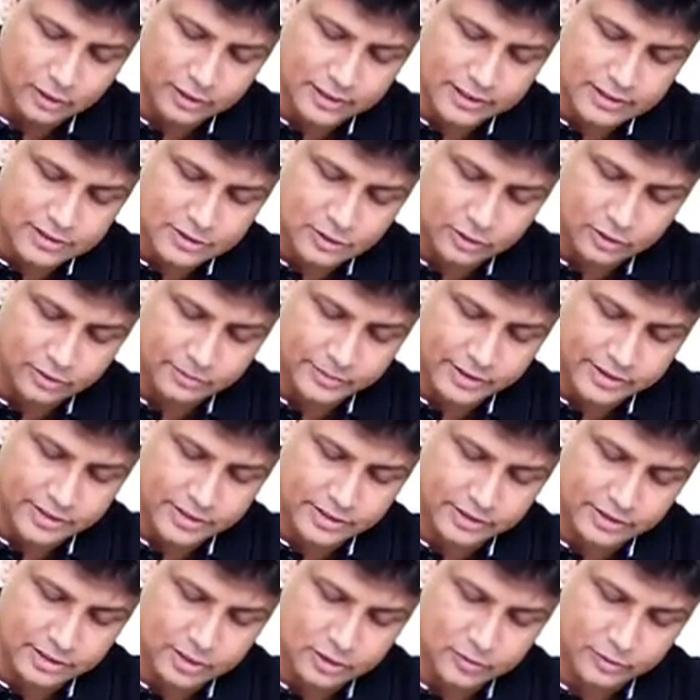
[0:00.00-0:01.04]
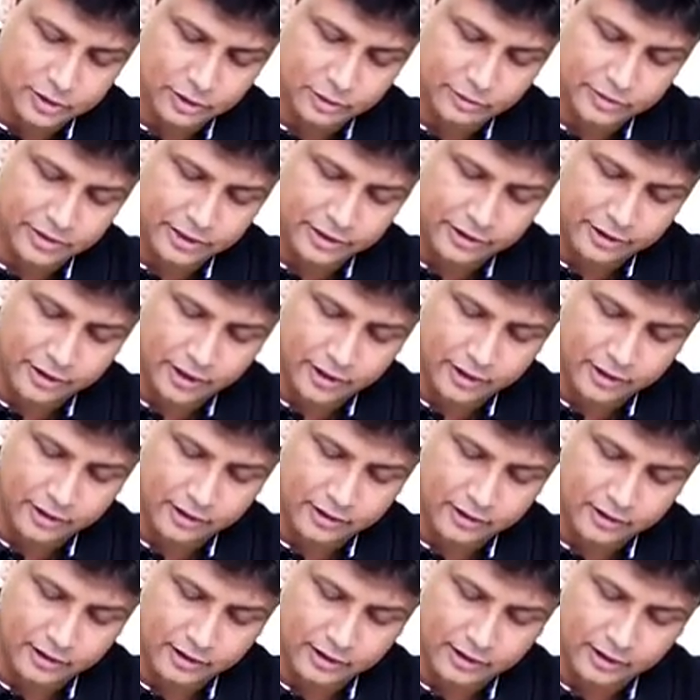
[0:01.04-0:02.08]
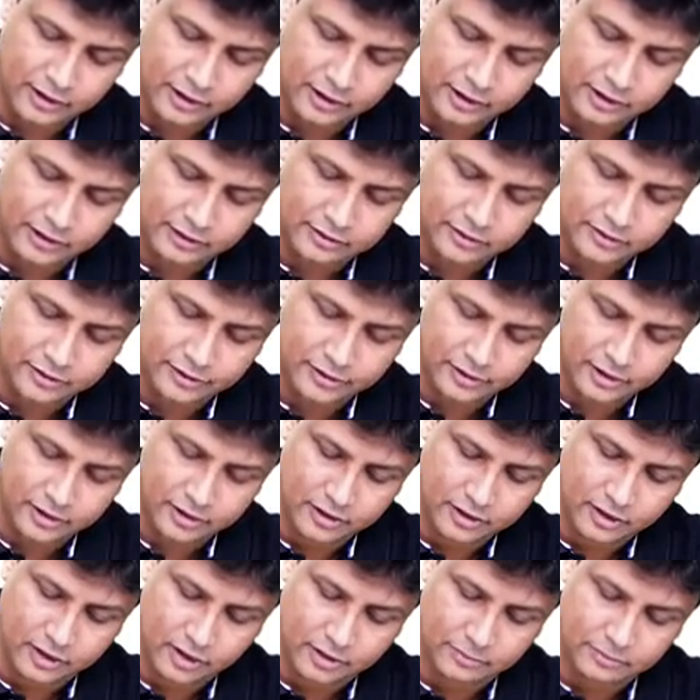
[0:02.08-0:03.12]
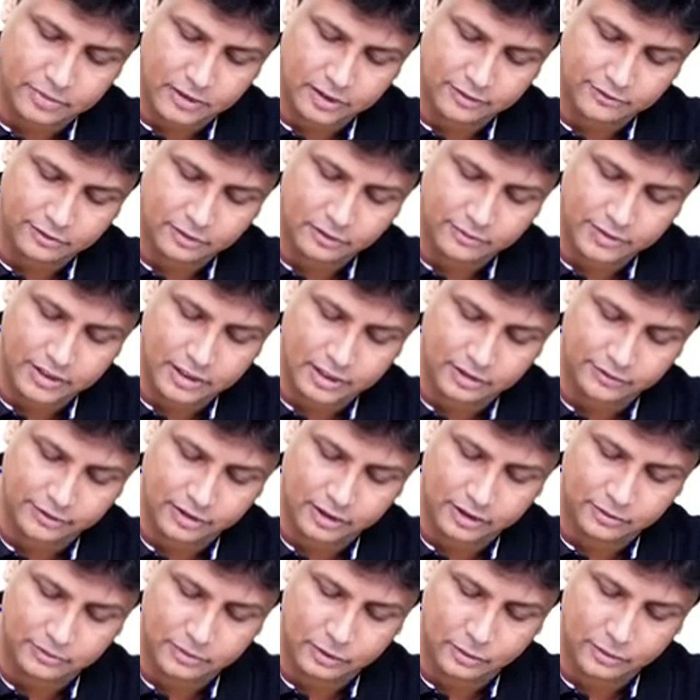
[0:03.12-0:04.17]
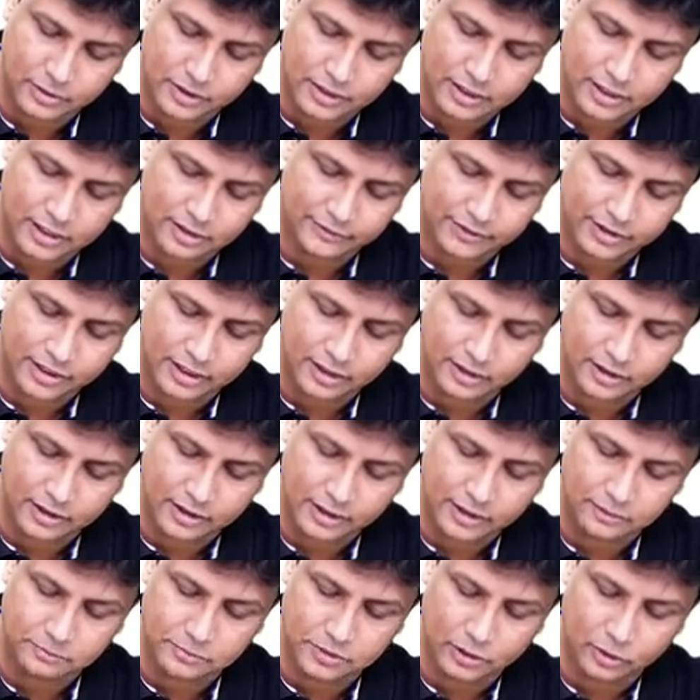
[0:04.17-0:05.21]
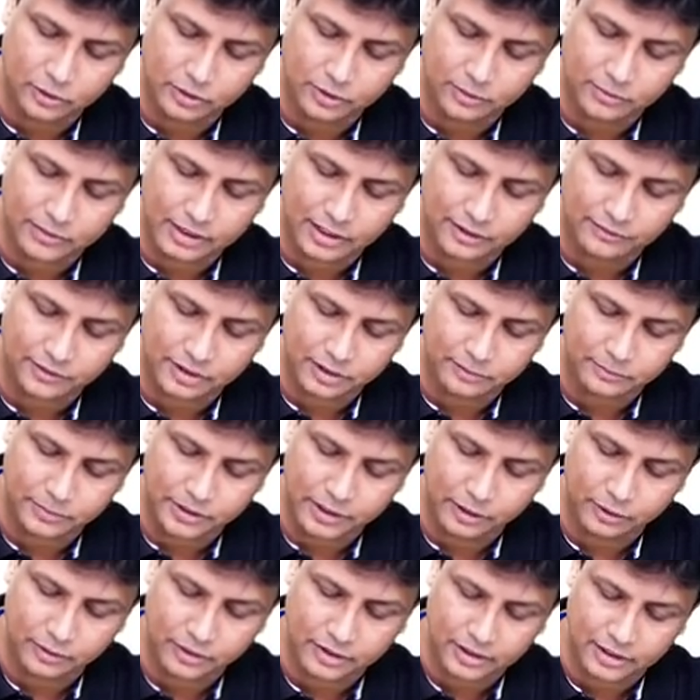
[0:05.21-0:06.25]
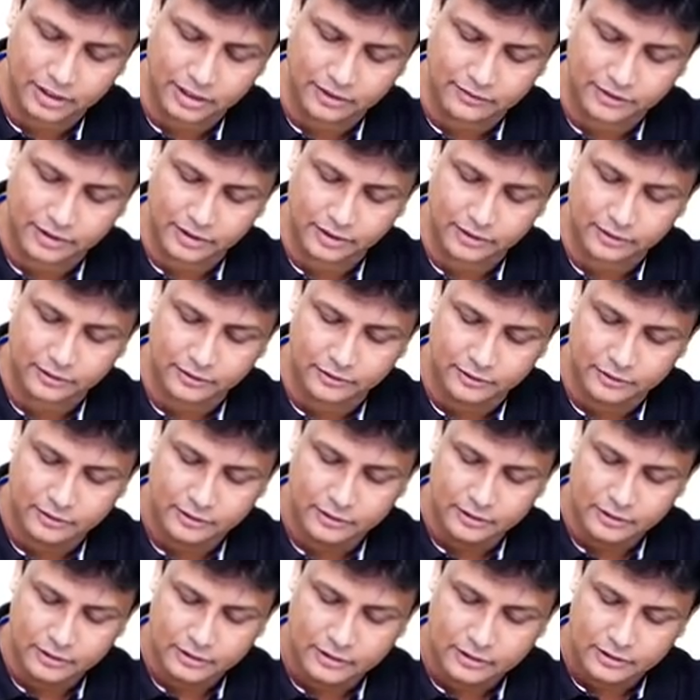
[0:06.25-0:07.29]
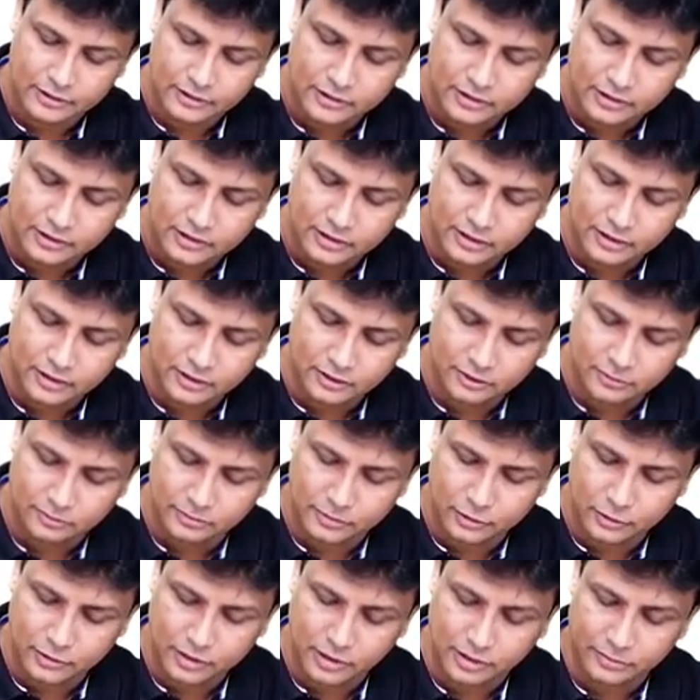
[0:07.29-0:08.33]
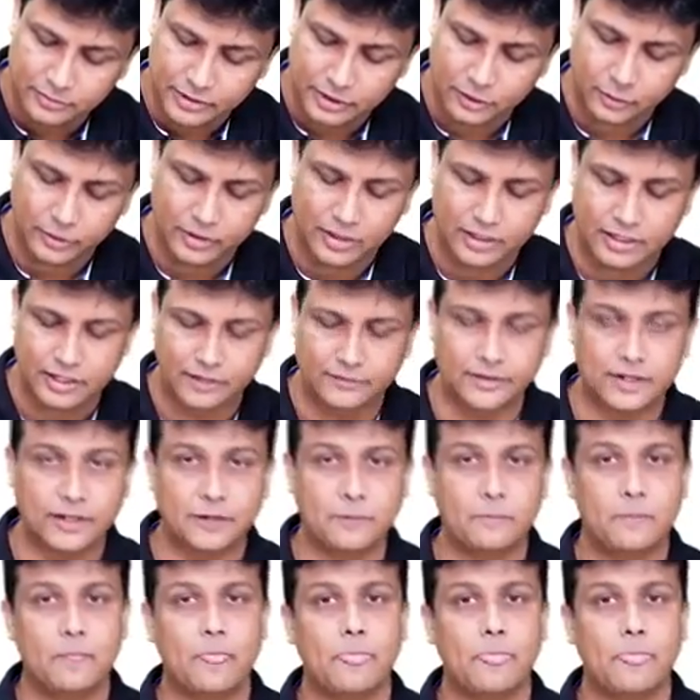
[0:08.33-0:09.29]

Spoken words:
all, guys, you imagine this one to be the trunk, and in the trunk above you'll be having the pleural cavity, and below you'll be having the peritoneal cavity. And a pleural and peritoneal cavity.